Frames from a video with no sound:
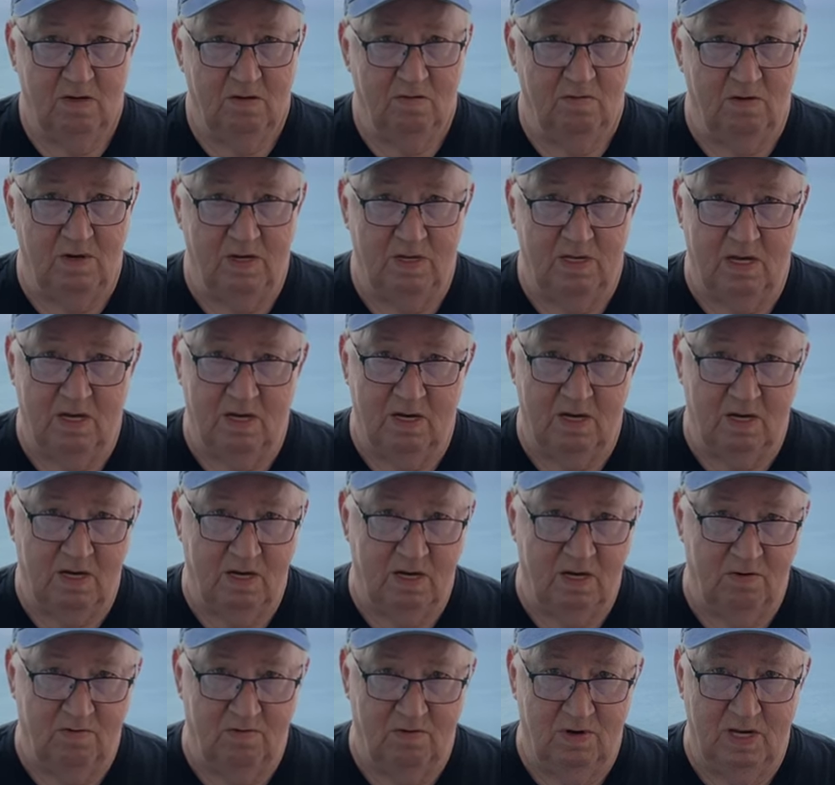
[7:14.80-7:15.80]
when you get here,
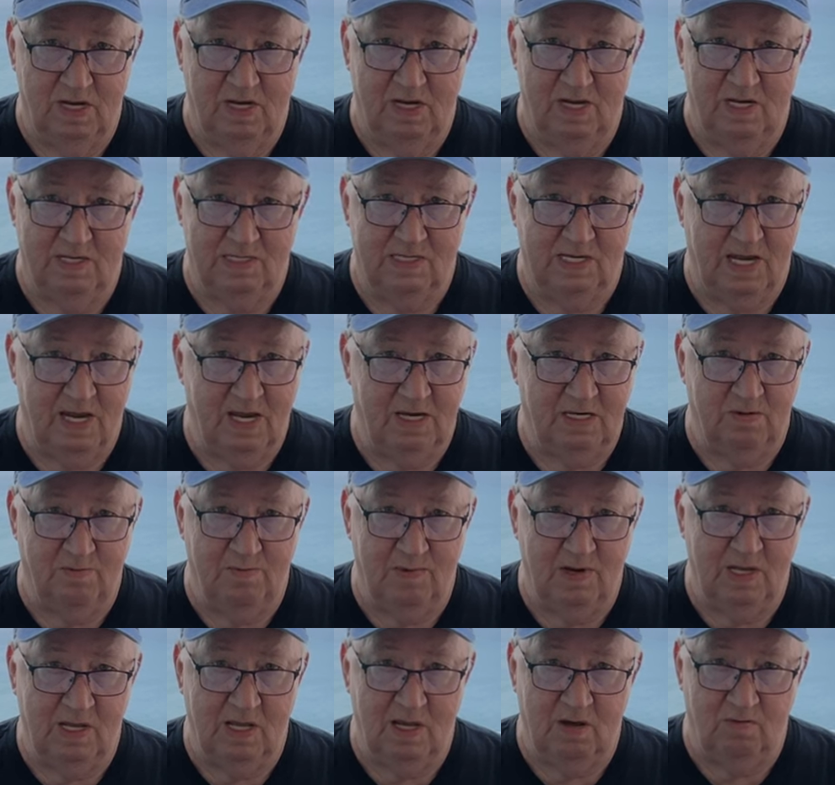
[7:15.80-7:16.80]
and it really doesn't have to
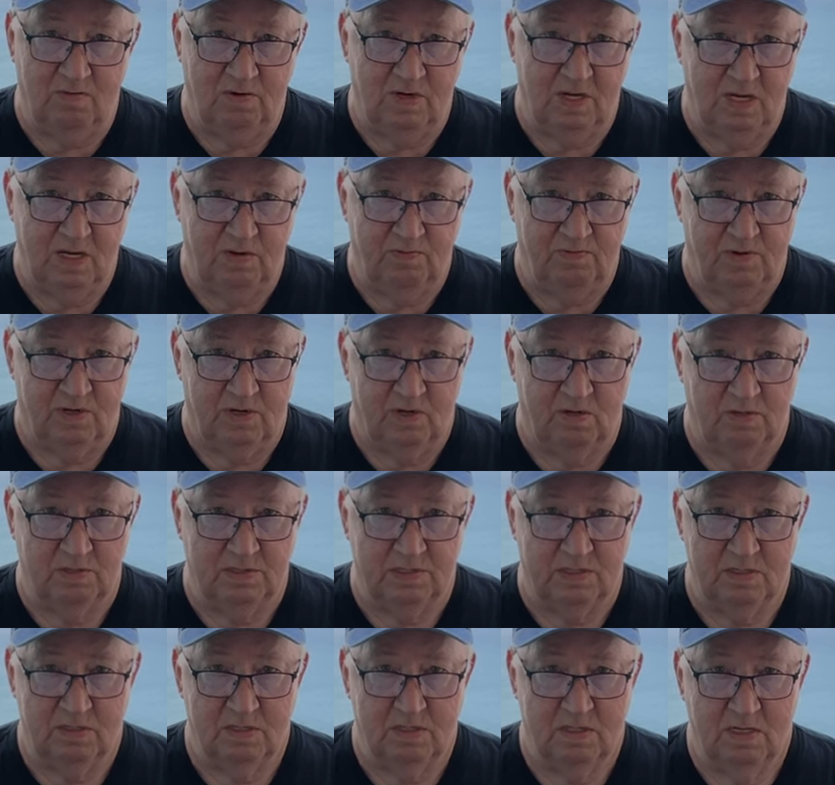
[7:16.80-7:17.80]
be that way,
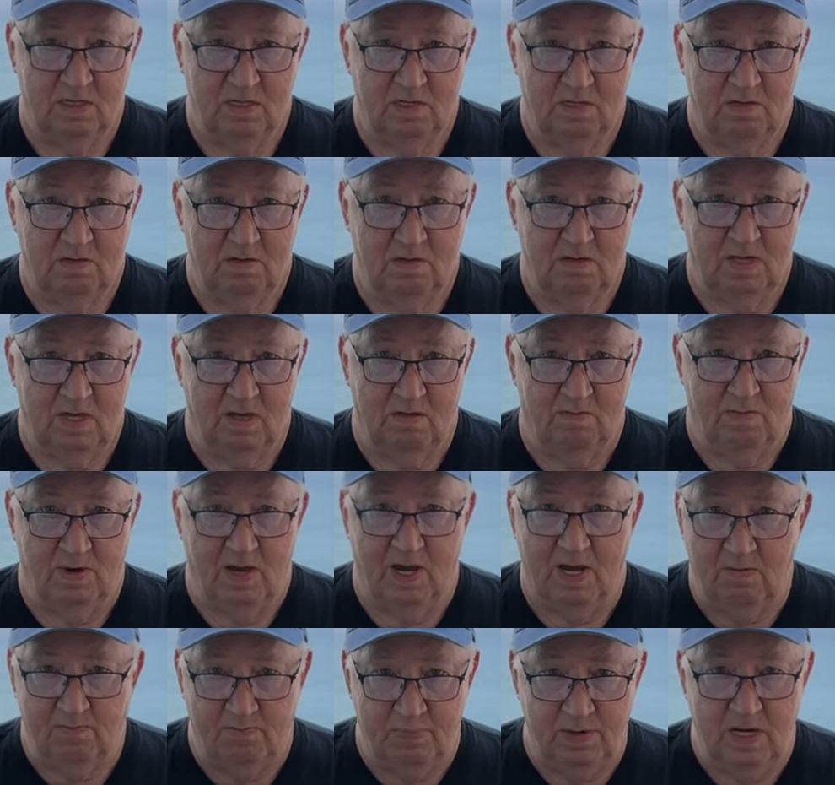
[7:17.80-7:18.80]
folks. In
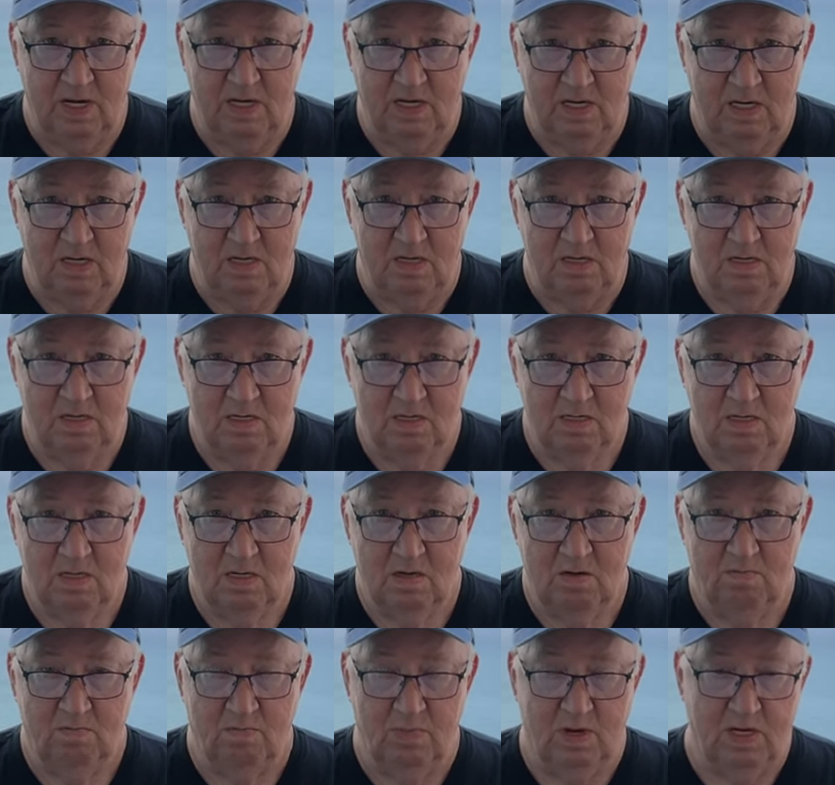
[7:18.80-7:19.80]
my opinion,
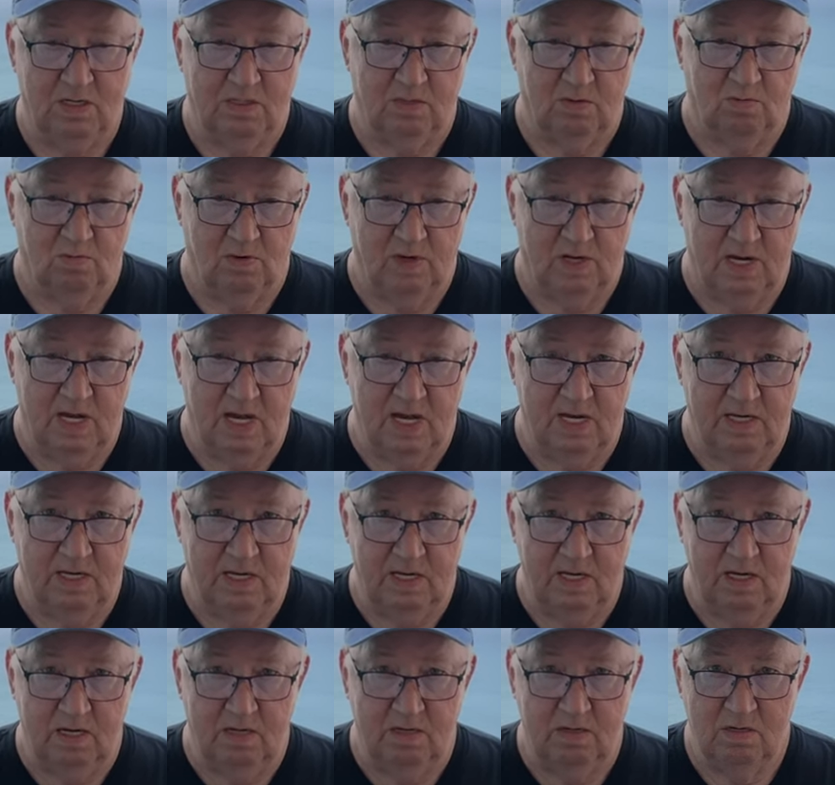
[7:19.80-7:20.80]
based on what I
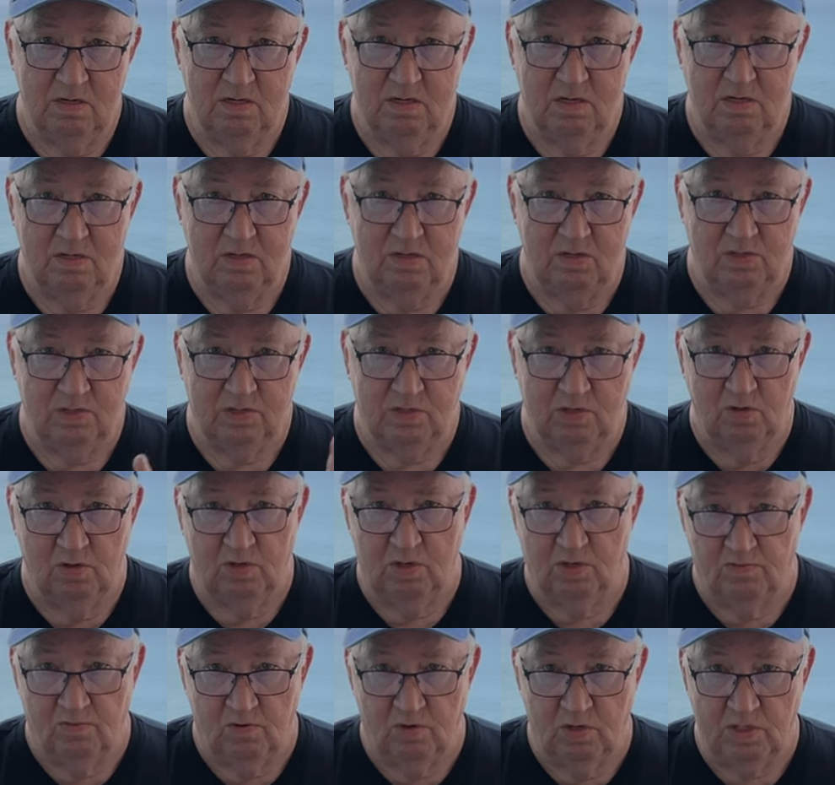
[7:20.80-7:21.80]
did, use
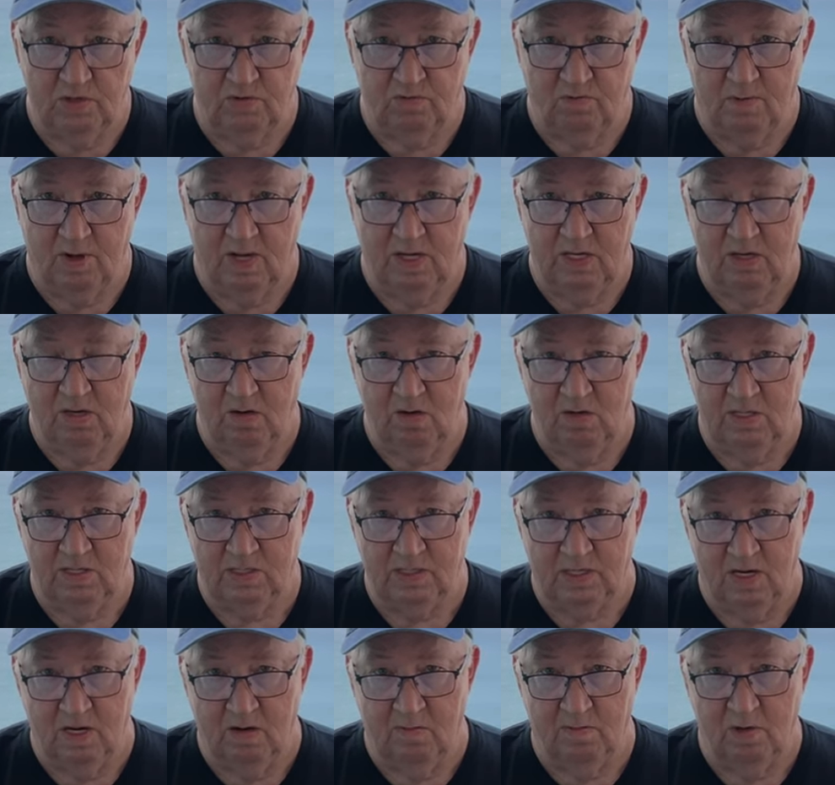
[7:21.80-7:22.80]
Google Voice for my
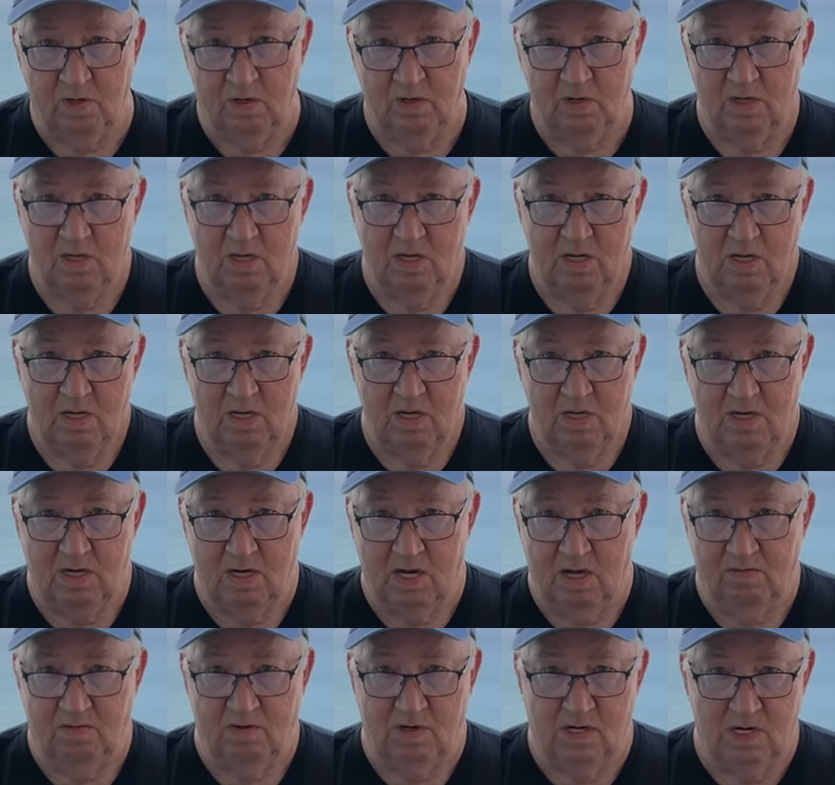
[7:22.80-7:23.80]
U.S. number.
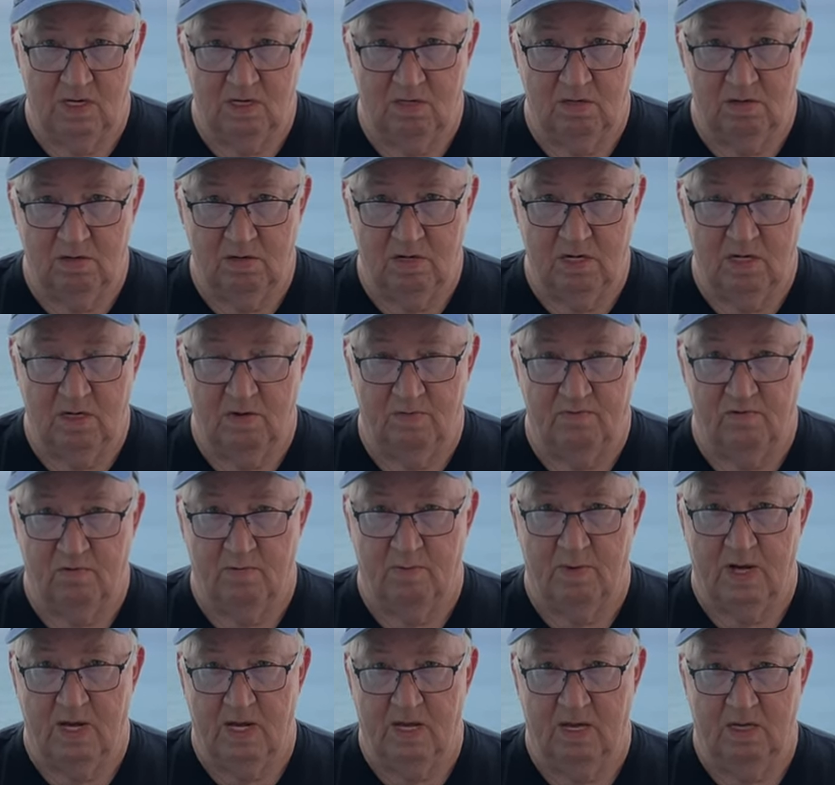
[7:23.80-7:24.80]
I have Claro here for
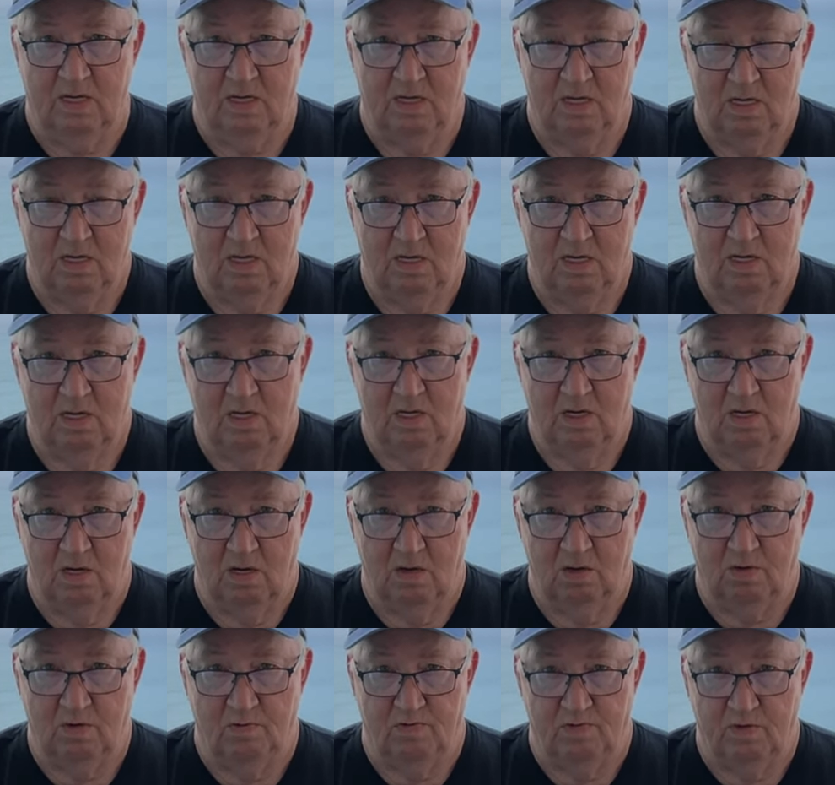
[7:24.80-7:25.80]
my
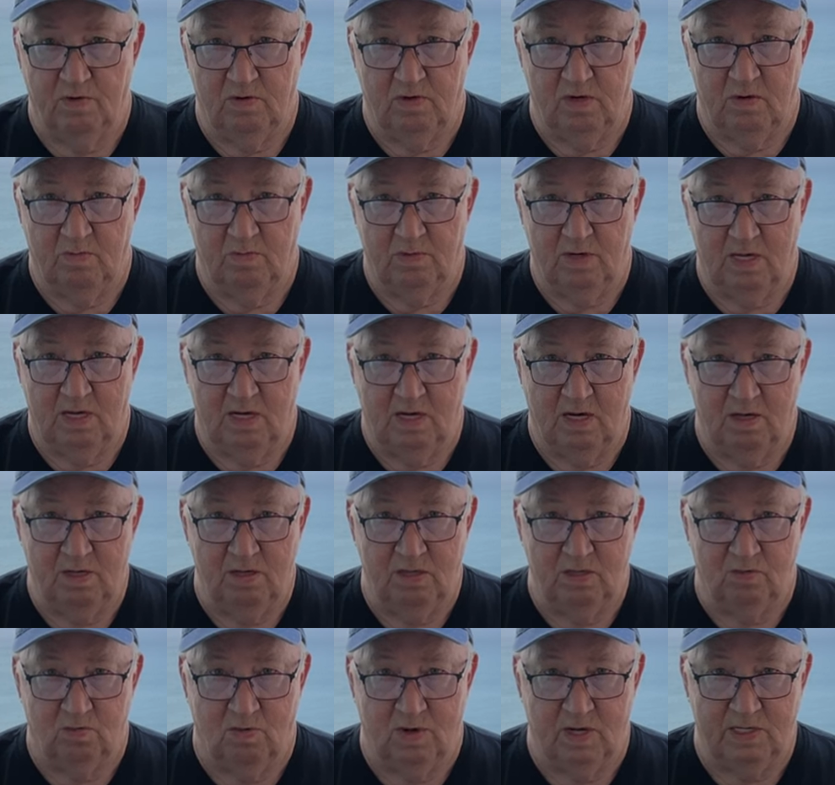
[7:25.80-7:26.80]
local phone number, and I
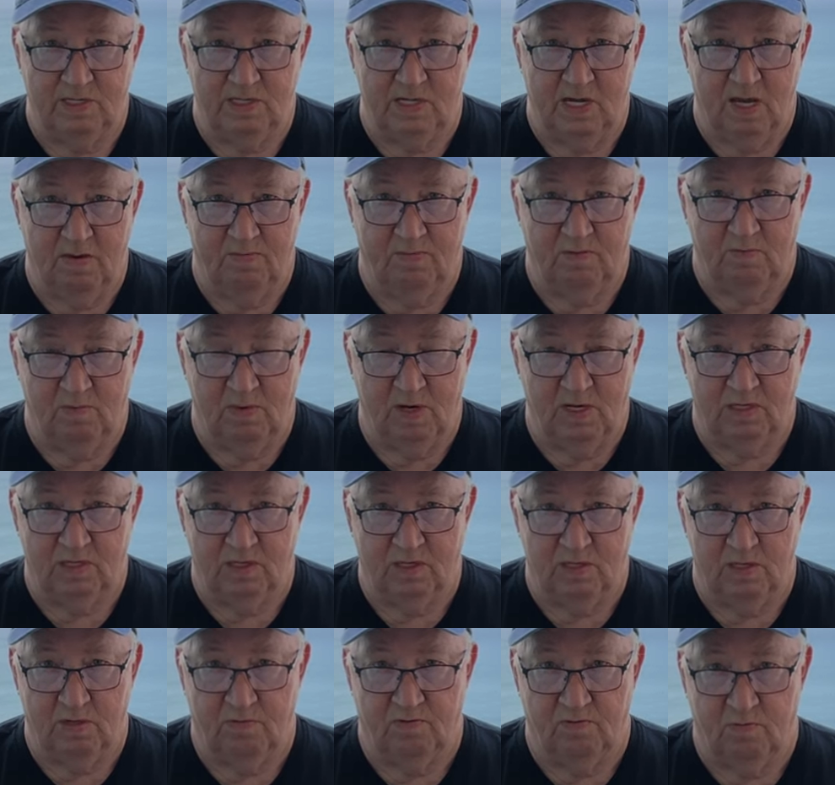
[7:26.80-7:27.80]
use WhatsApp and
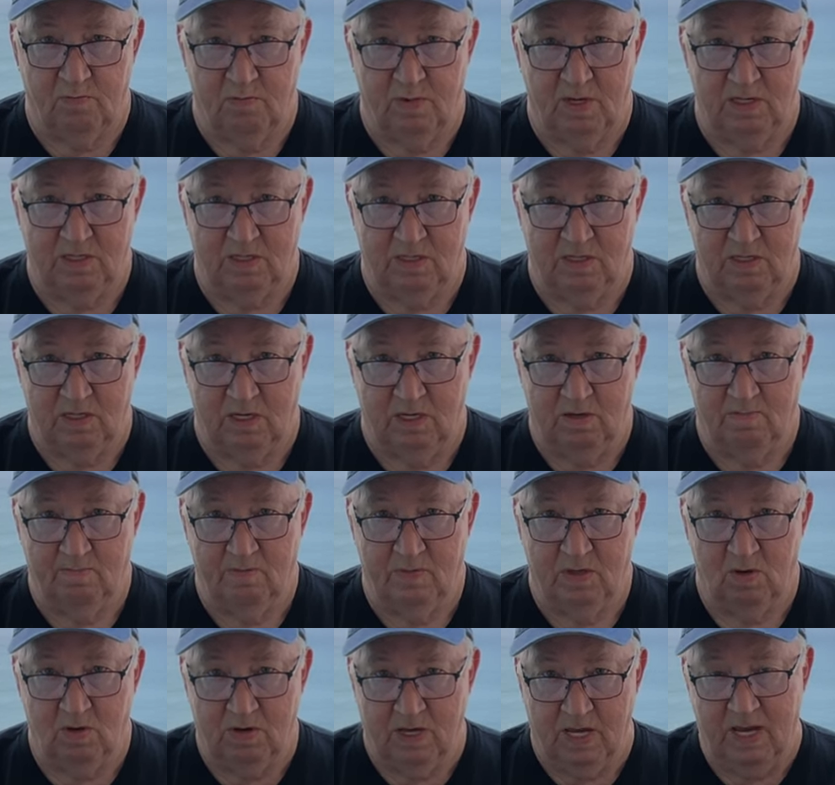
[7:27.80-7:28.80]
Messenger for messaging.
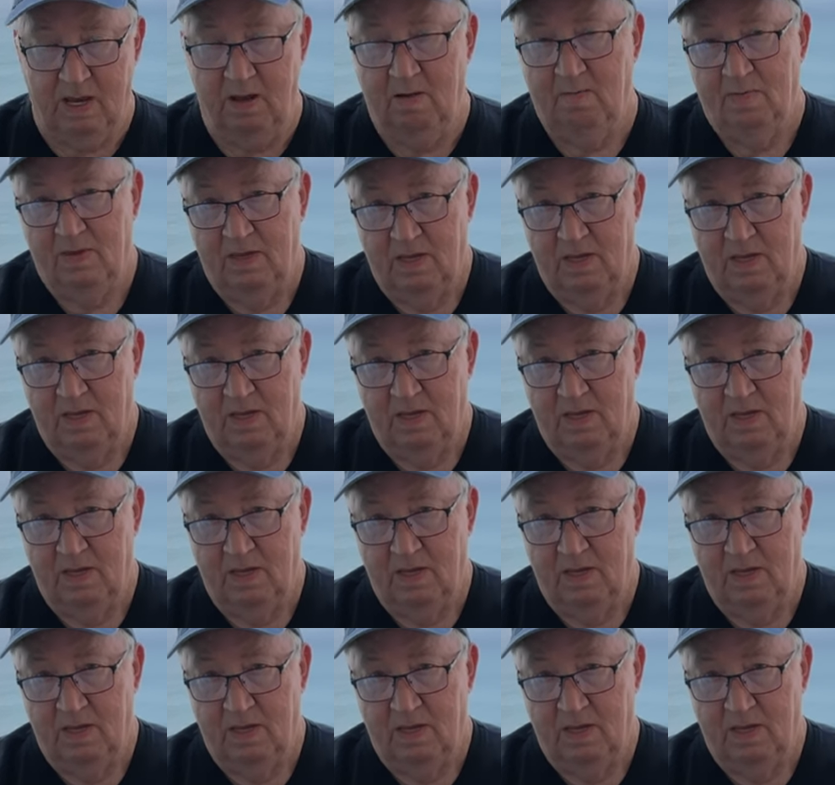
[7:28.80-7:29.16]
Okay?